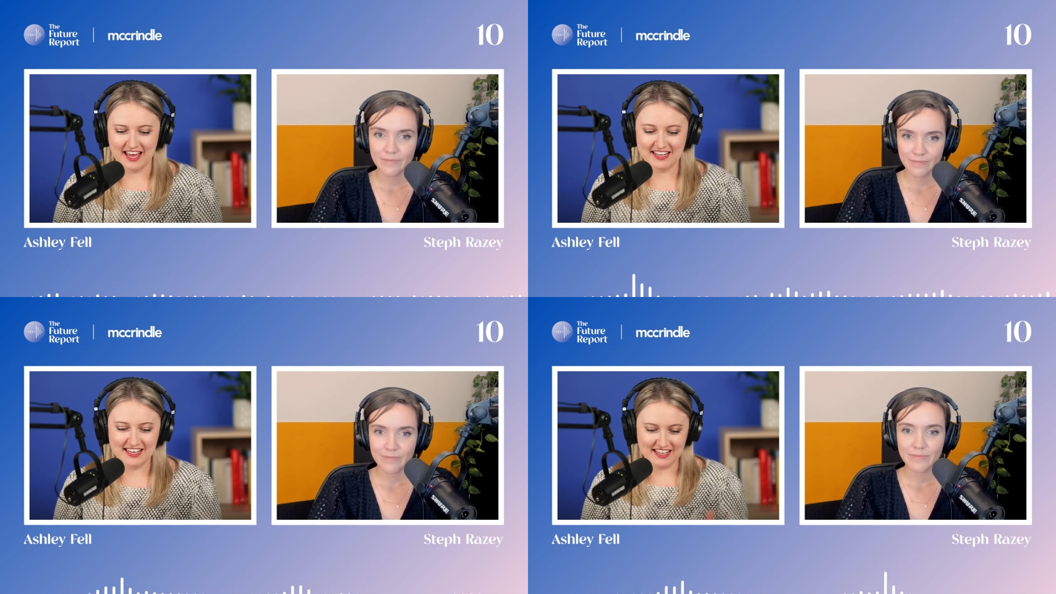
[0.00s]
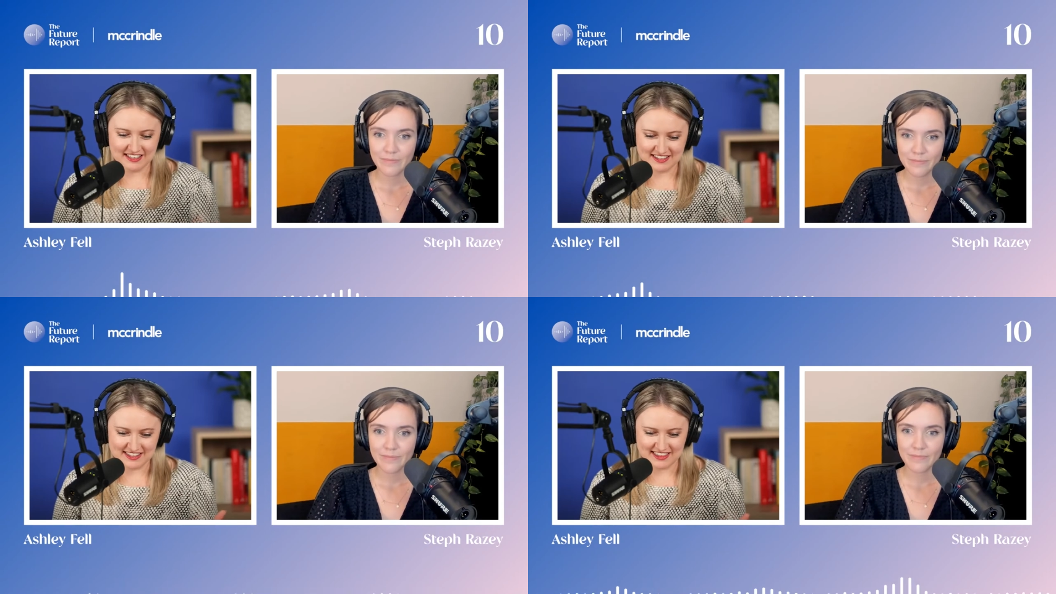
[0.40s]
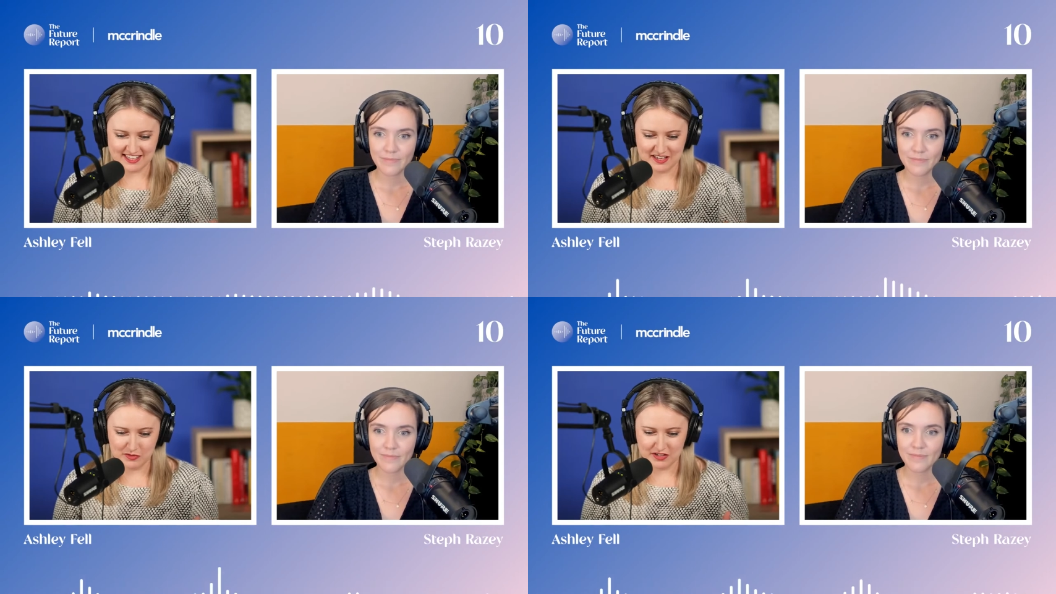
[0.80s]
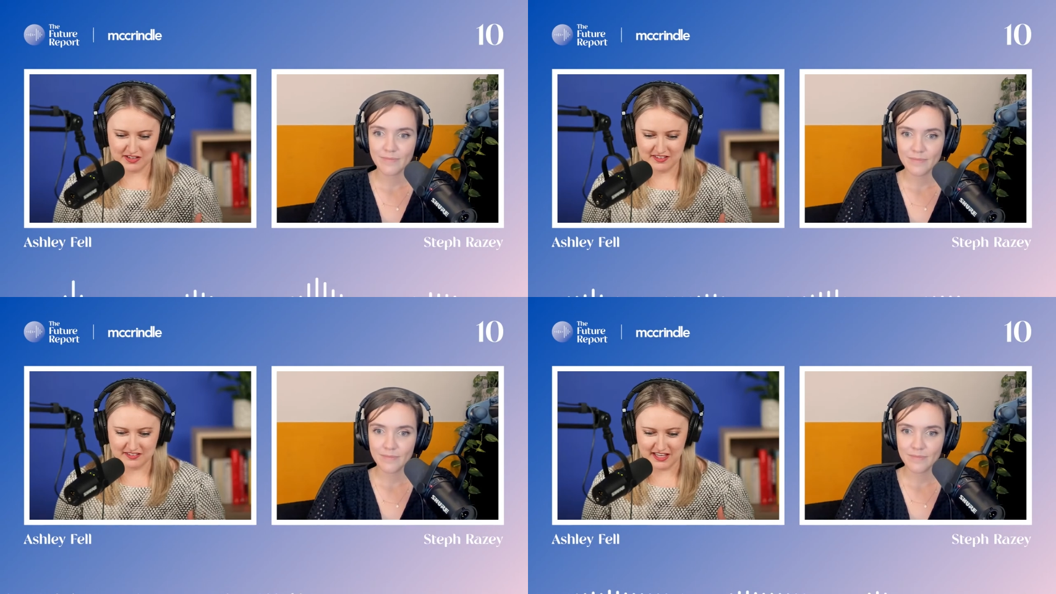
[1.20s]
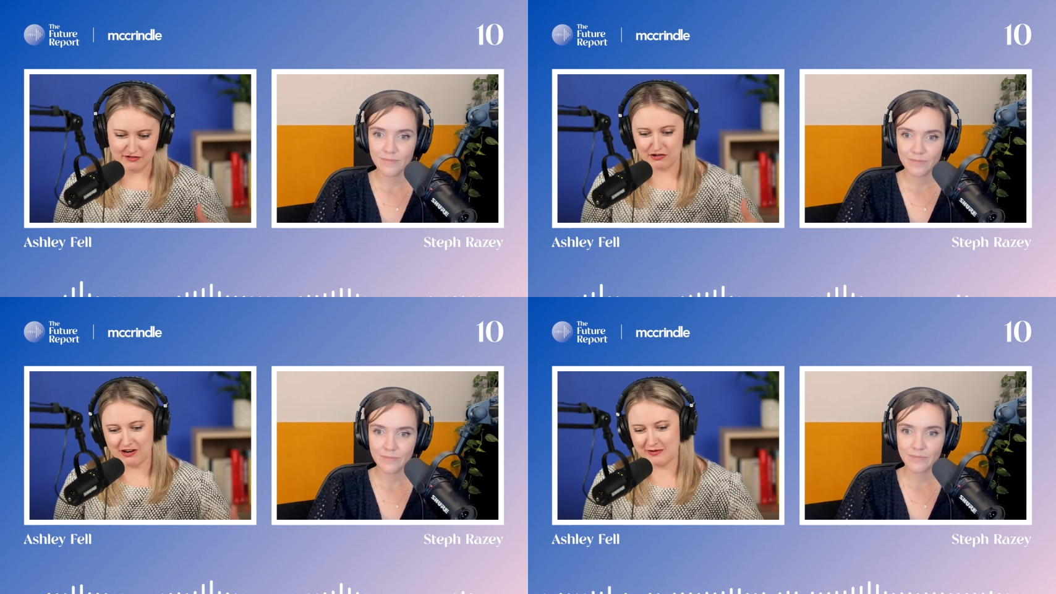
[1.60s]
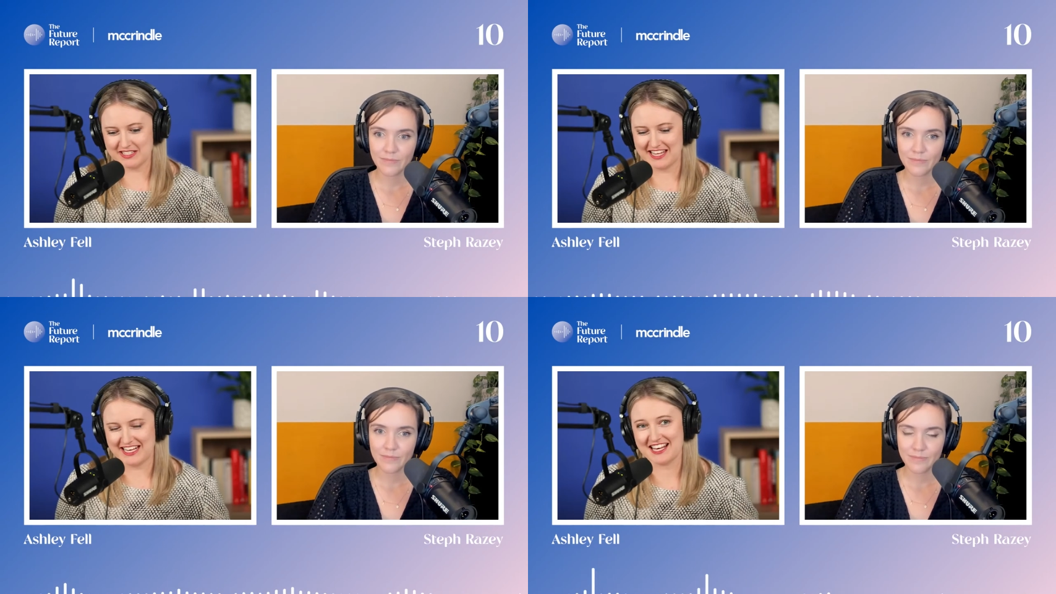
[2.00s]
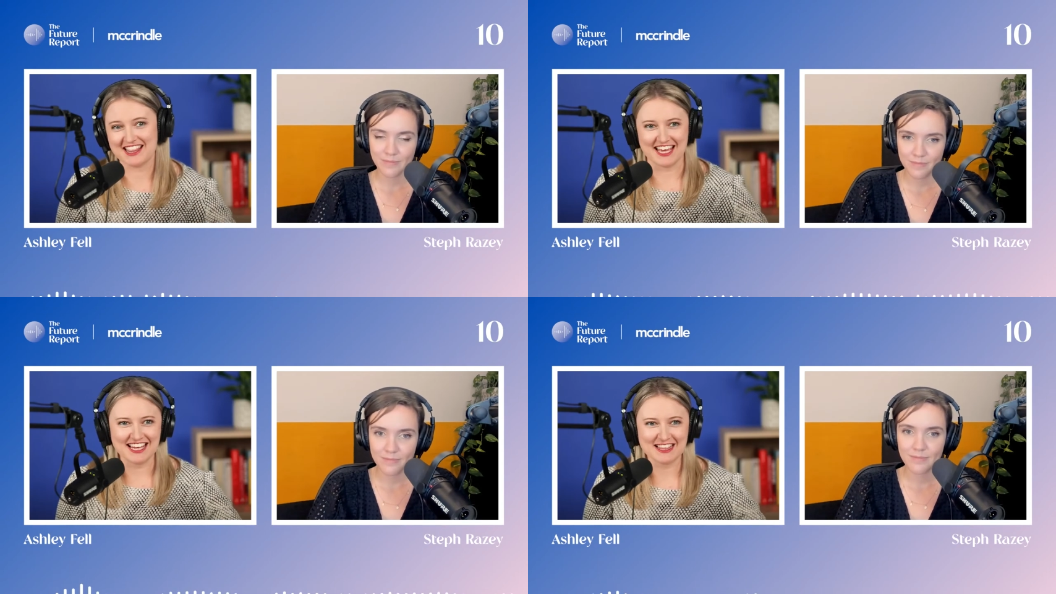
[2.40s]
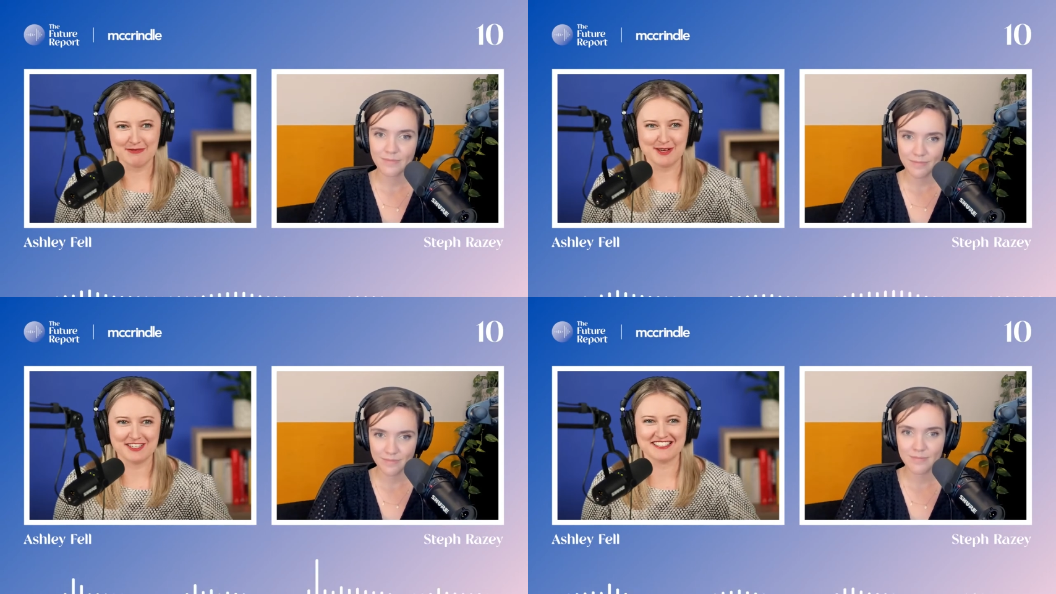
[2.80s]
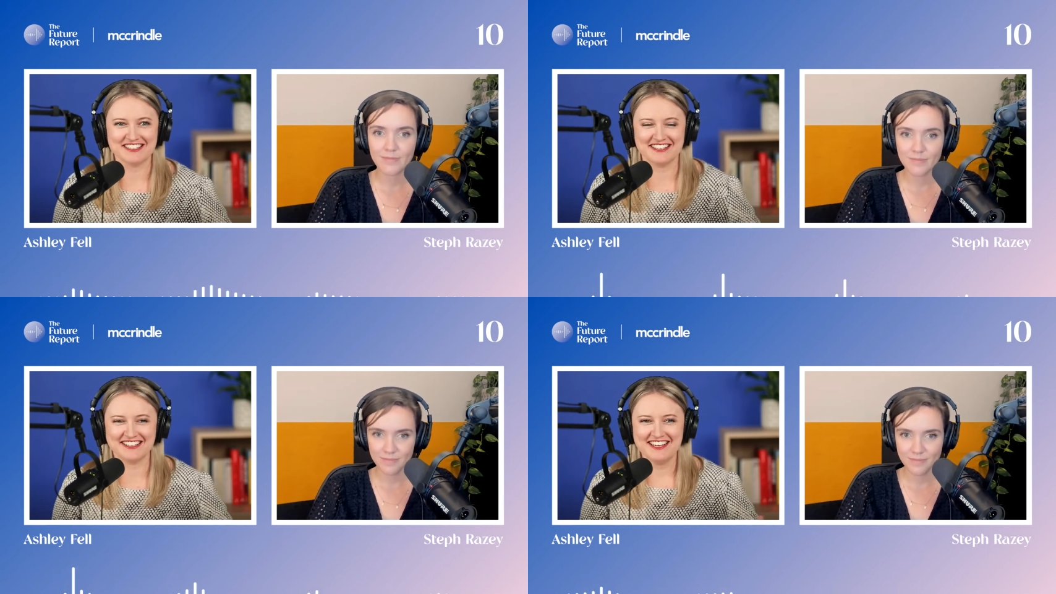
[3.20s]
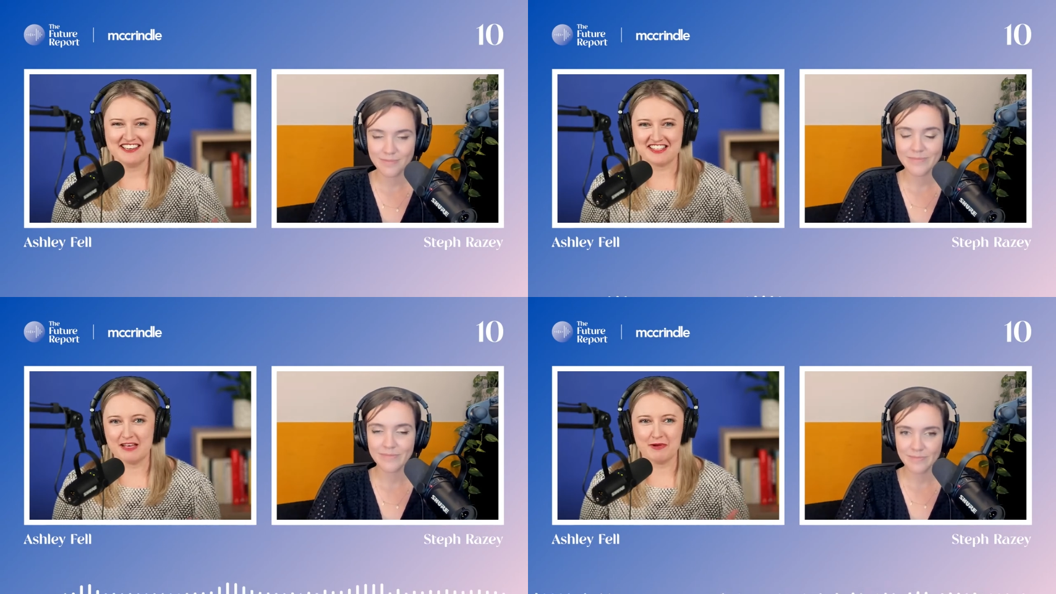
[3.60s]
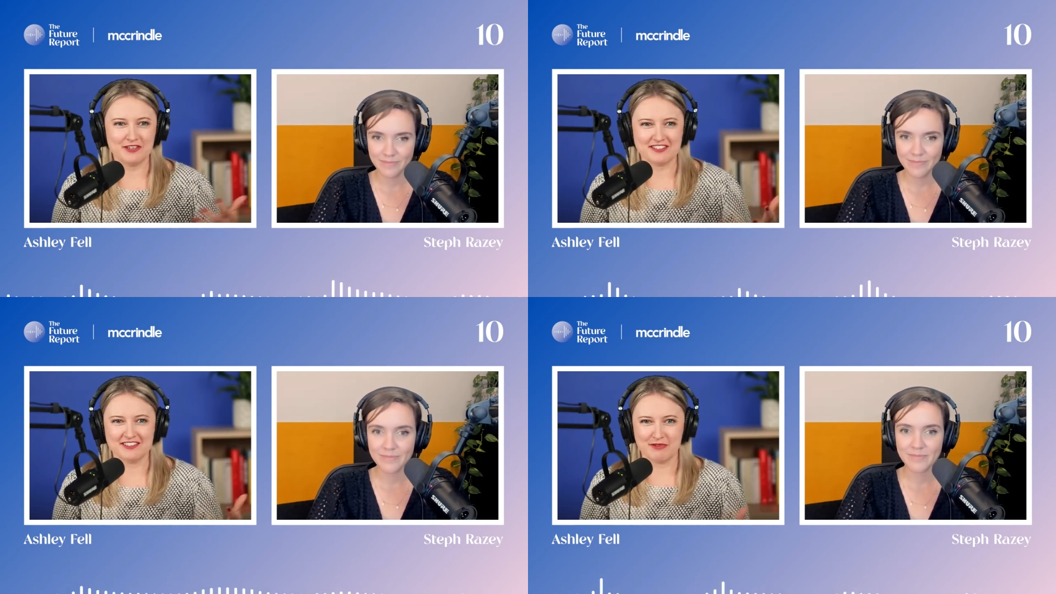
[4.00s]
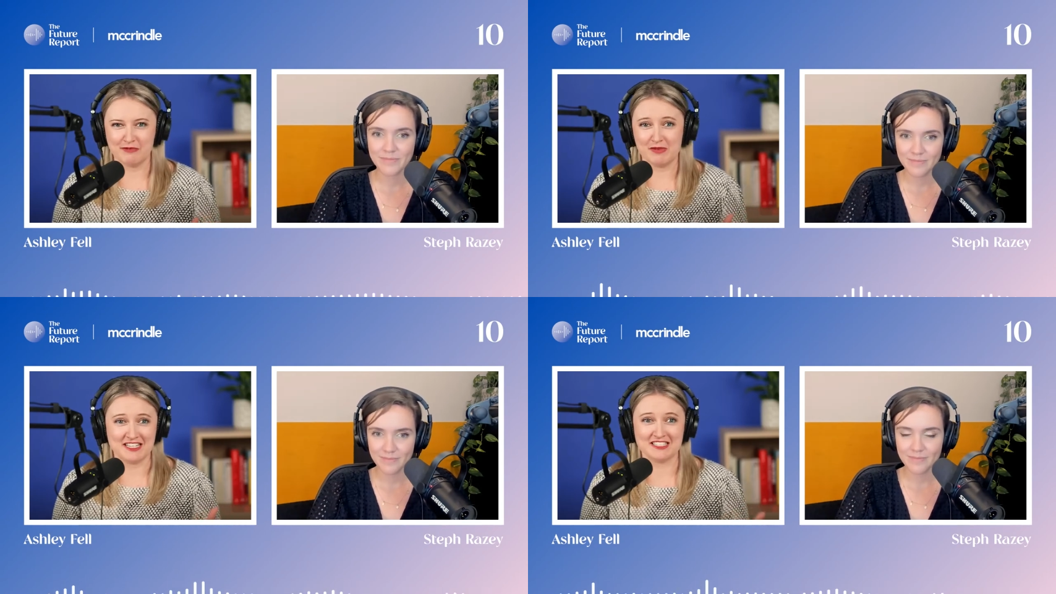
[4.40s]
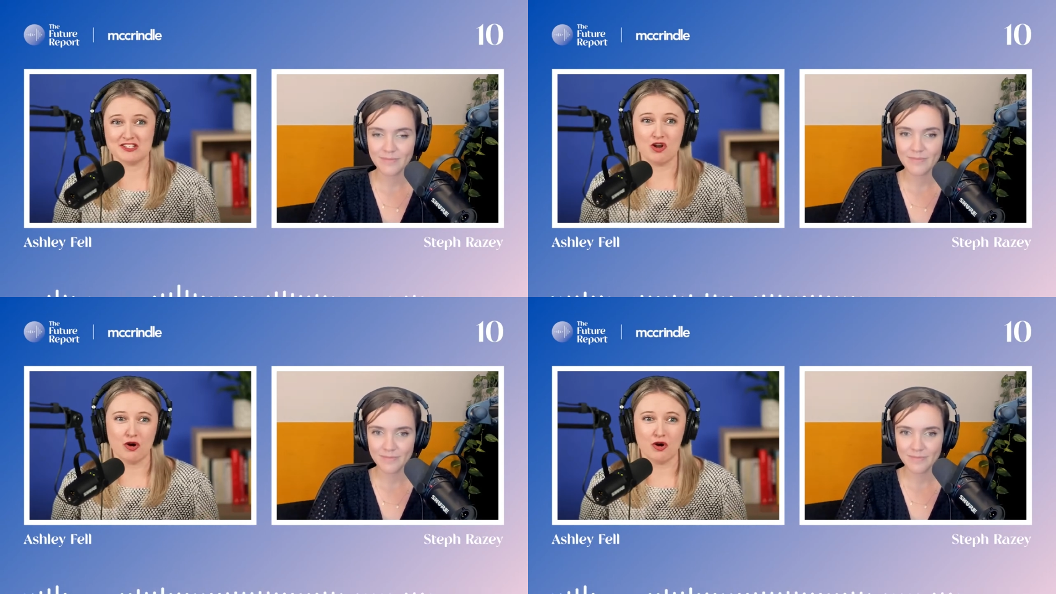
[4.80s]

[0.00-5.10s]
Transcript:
Speaker 1: And again, that they were their regret was that they didn't thank the person. So that person probably doesn't